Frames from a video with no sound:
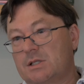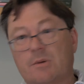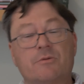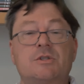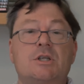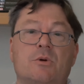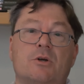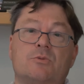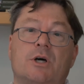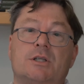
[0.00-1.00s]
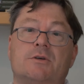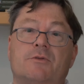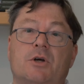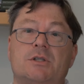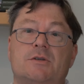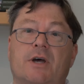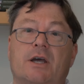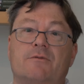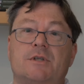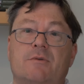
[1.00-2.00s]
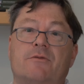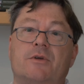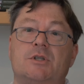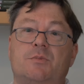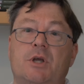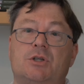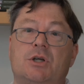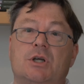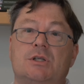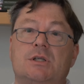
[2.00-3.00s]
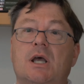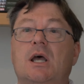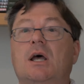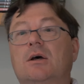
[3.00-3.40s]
of Cicero's works have not survived, some of his speeches,